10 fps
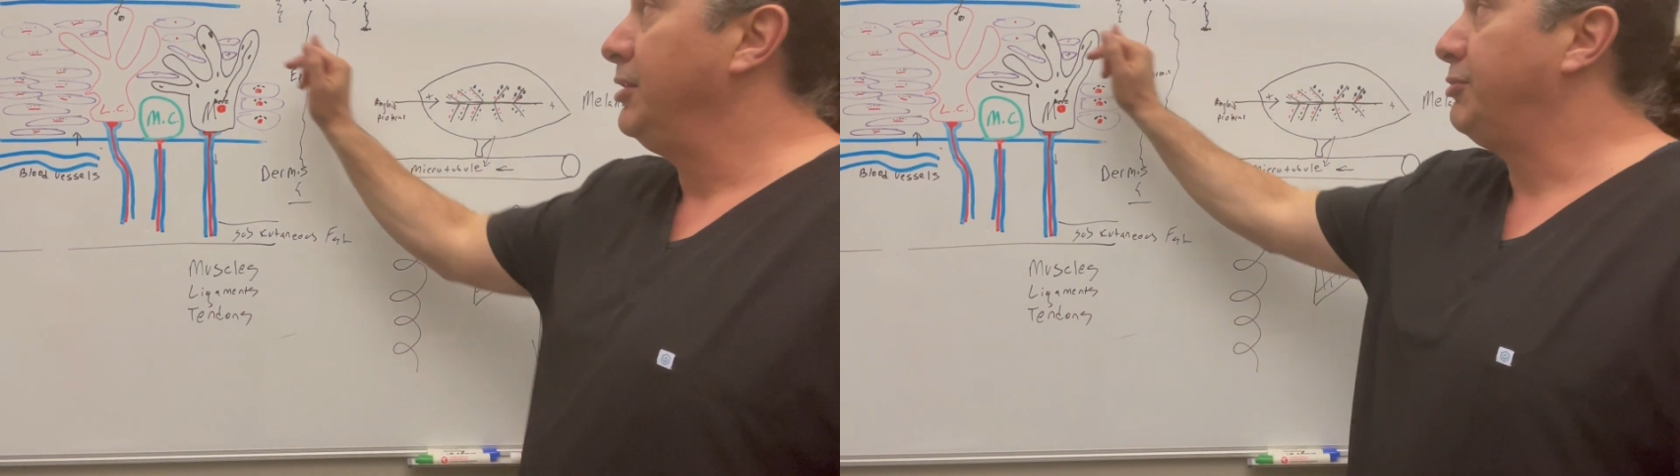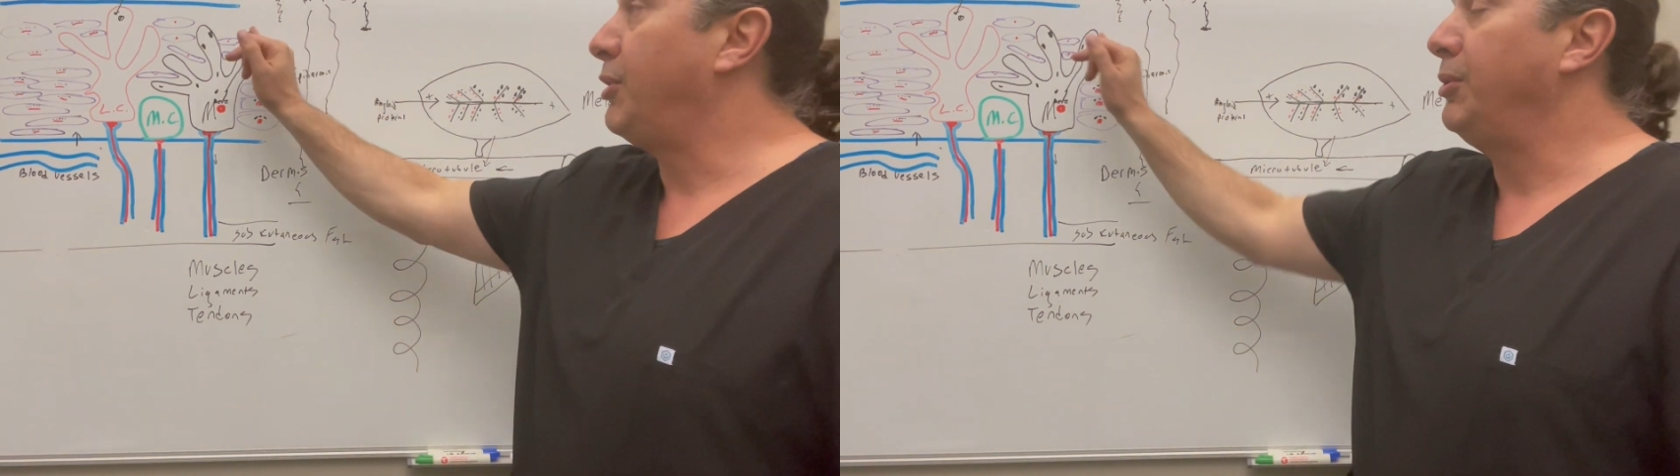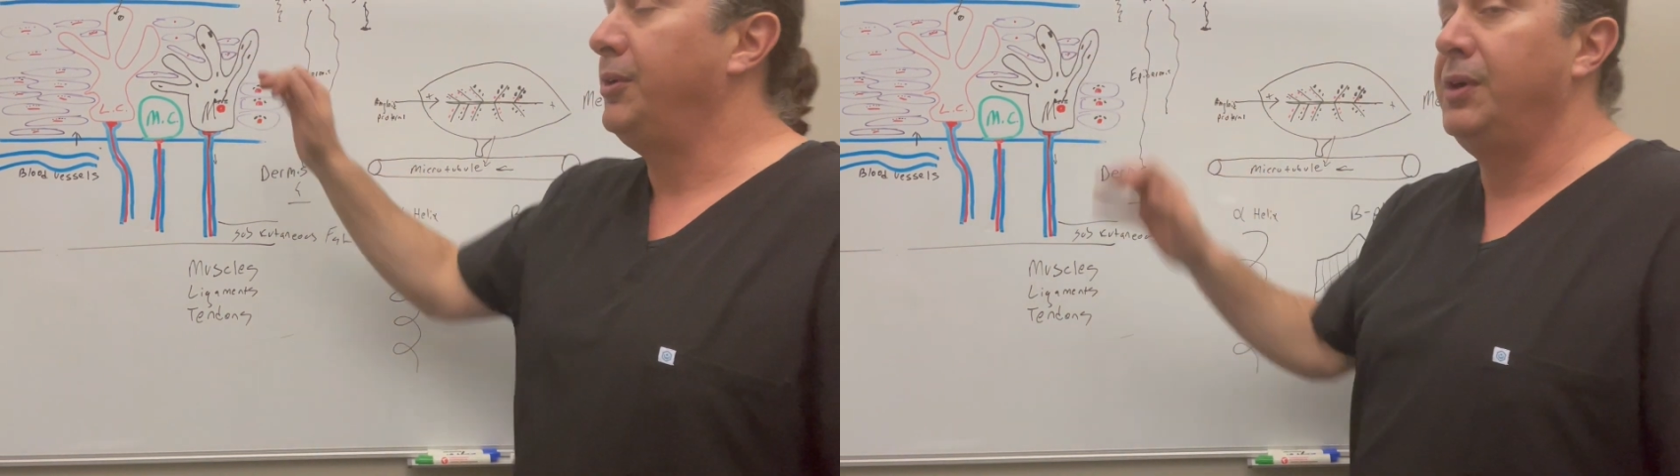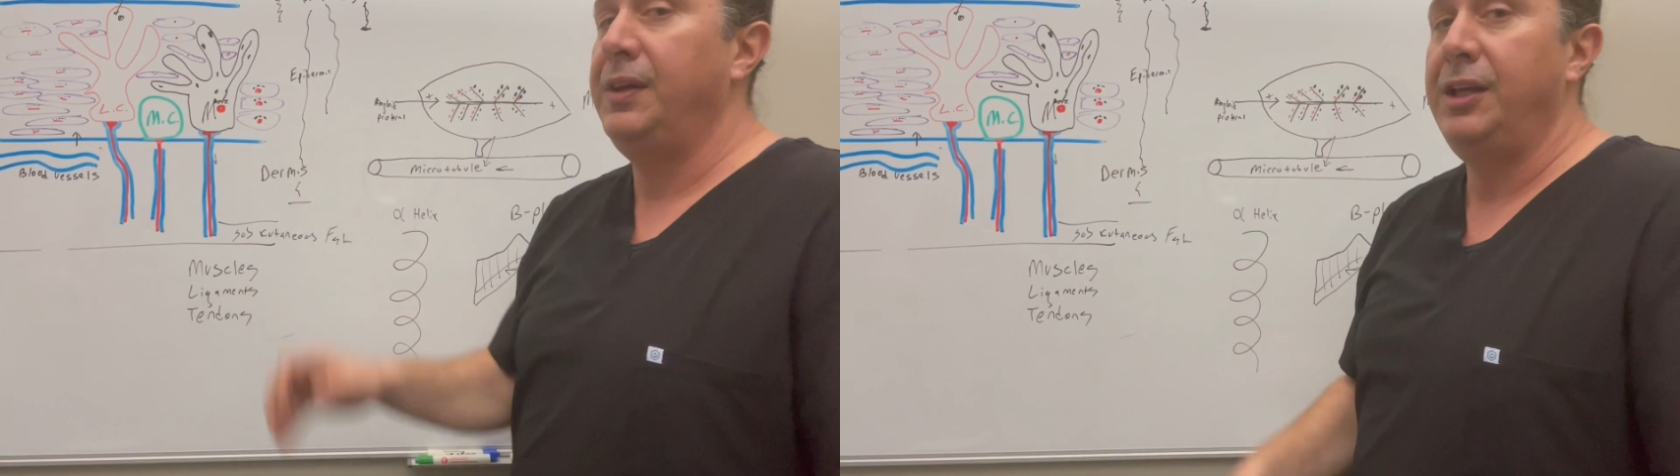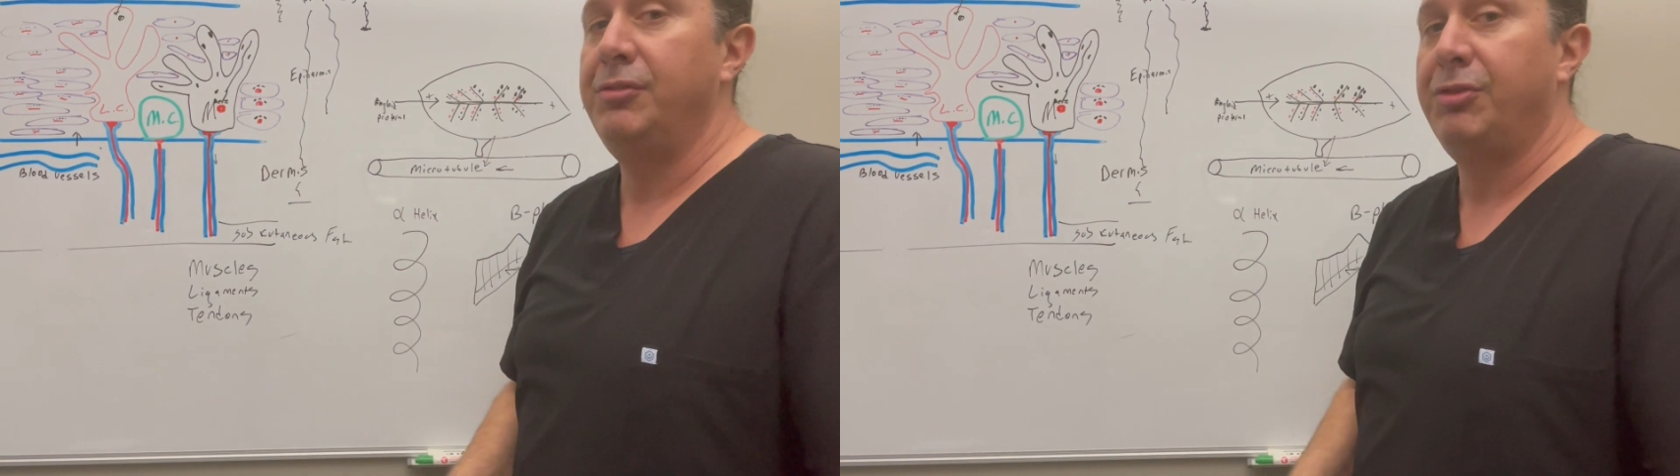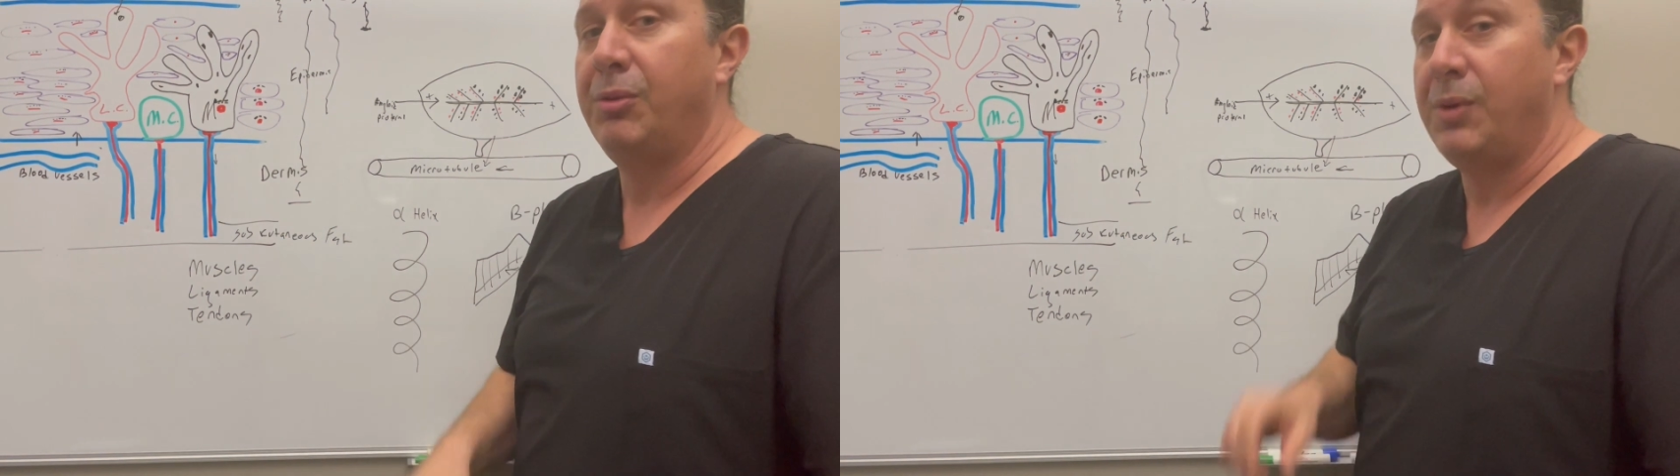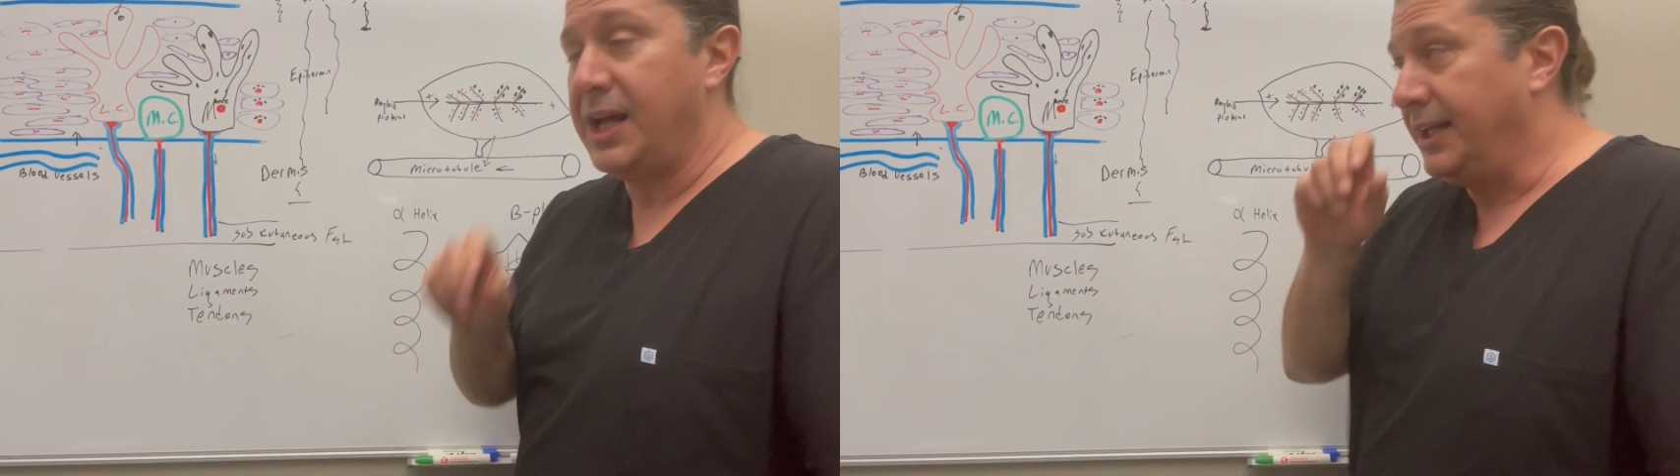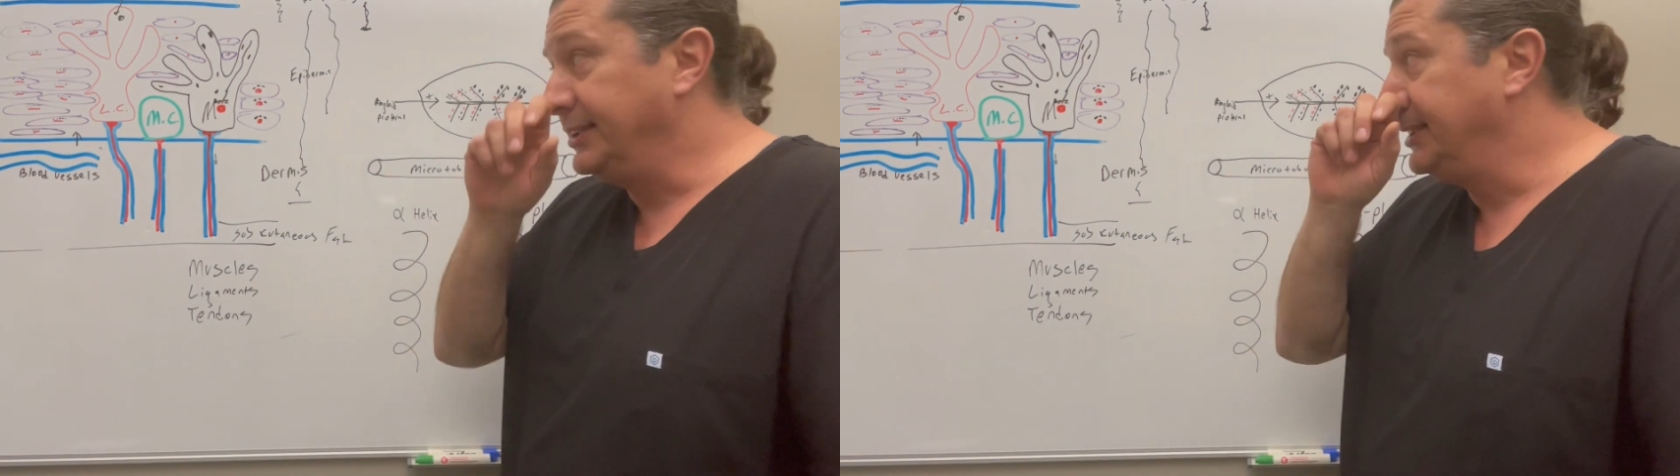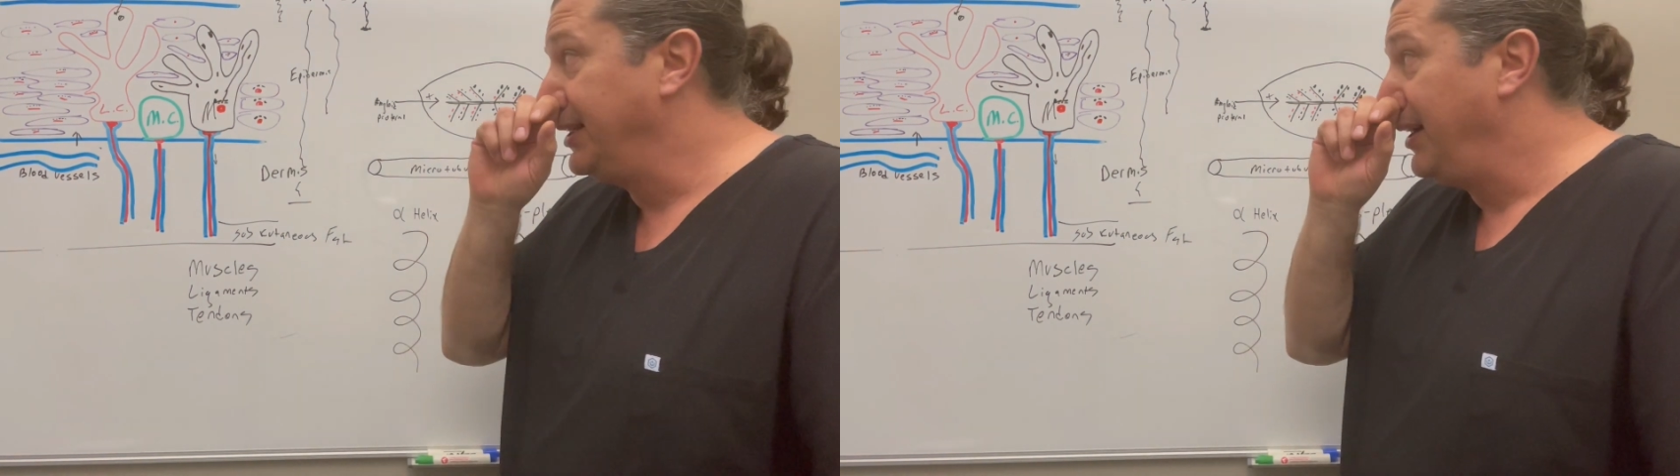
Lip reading: further in the infrareds,